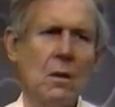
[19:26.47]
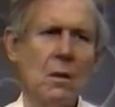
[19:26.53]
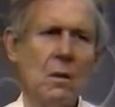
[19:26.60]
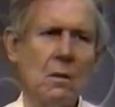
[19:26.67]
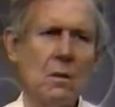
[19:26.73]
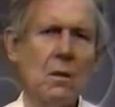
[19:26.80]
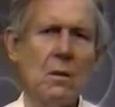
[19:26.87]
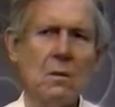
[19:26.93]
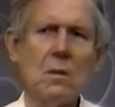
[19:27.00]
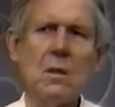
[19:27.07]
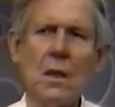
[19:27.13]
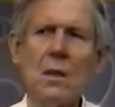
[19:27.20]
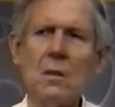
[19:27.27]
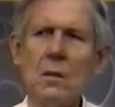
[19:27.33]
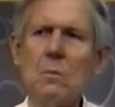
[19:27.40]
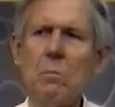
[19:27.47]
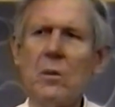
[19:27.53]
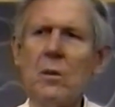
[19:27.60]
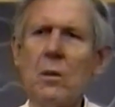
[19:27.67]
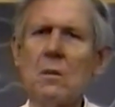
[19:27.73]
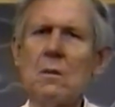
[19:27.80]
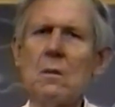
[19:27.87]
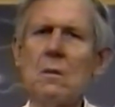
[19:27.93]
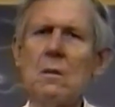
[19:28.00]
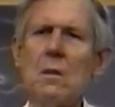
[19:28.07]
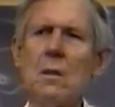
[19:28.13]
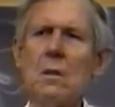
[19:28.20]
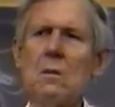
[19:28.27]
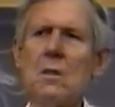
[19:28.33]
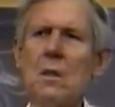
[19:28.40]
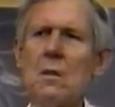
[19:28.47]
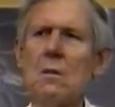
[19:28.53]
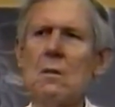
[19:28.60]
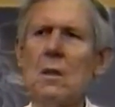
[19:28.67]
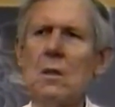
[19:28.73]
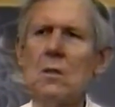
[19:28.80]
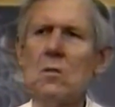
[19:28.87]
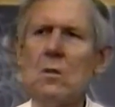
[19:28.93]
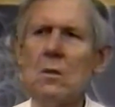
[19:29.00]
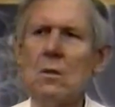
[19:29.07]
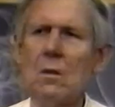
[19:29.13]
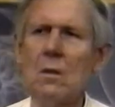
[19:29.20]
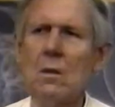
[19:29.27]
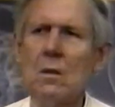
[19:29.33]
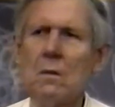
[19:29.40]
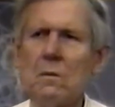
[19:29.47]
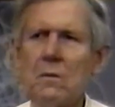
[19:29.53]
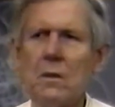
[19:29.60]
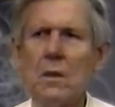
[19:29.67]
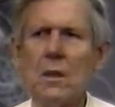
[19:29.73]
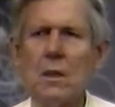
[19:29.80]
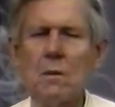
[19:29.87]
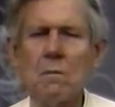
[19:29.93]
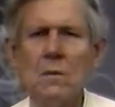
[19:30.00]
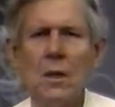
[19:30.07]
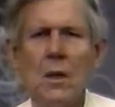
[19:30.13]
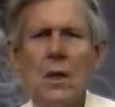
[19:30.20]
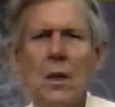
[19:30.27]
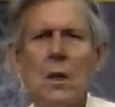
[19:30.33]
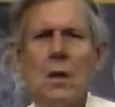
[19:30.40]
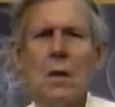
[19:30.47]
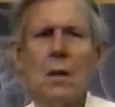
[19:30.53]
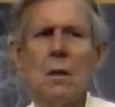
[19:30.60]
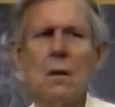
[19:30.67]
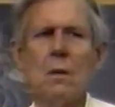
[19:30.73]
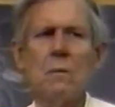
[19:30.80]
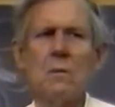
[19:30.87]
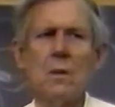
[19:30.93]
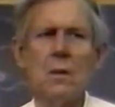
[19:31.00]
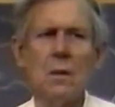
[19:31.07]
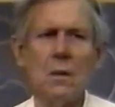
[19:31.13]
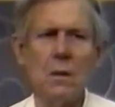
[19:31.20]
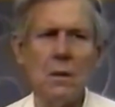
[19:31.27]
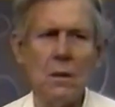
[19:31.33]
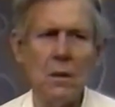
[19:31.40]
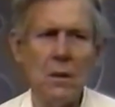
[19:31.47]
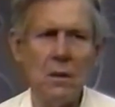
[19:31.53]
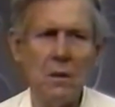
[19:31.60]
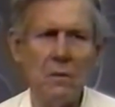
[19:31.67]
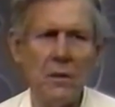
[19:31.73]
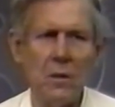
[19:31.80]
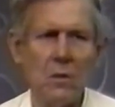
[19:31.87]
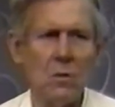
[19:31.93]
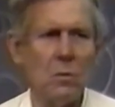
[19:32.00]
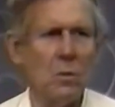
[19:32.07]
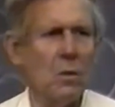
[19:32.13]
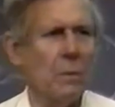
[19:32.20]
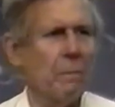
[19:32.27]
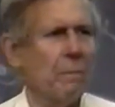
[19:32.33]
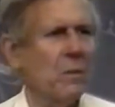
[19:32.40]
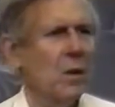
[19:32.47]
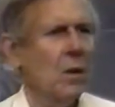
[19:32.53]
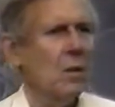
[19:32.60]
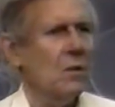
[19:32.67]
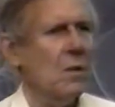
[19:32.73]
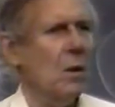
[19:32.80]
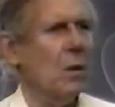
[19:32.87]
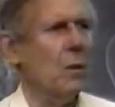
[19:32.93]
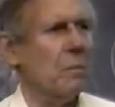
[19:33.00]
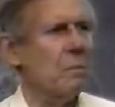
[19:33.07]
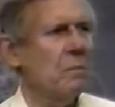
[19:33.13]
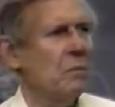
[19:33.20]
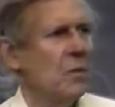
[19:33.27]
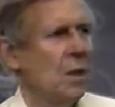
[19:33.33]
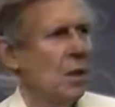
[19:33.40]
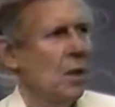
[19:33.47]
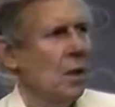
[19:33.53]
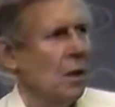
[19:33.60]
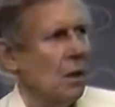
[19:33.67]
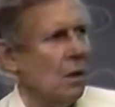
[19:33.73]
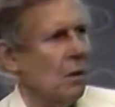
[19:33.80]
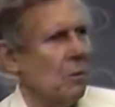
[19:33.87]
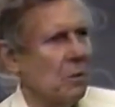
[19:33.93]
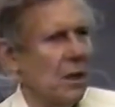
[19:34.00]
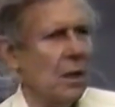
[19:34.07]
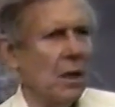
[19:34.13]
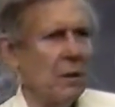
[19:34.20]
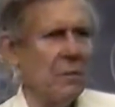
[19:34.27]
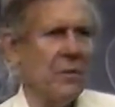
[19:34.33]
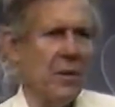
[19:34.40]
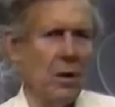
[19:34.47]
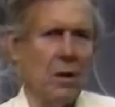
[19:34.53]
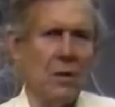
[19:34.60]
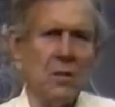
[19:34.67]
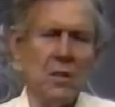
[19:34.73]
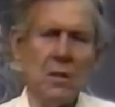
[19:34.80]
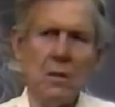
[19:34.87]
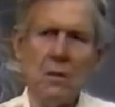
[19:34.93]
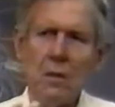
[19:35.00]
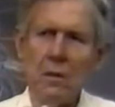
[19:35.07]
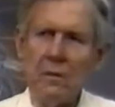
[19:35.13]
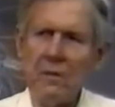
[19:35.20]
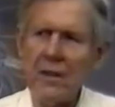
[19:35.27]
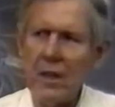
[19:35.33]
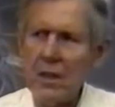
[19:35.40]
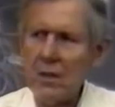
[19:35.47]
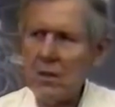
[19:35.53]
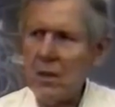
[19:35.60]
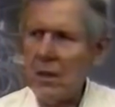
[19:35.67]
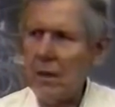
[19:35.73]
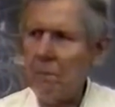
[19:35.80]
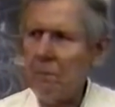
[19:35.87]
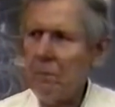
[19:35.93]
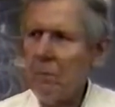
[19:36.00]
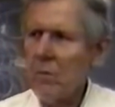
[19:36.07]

It's that important, the articulation of the individual. So we have first the fact that